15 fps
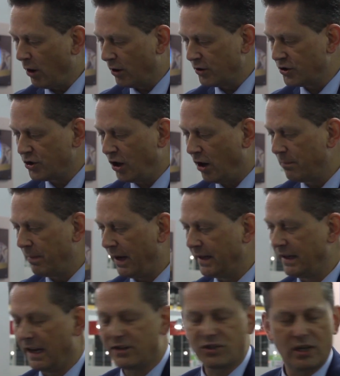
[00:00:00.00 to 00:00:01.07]
on top and
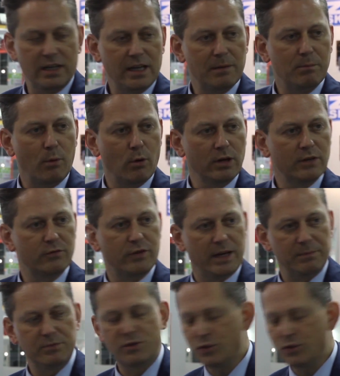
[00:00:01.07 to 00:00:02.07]
actually a border frame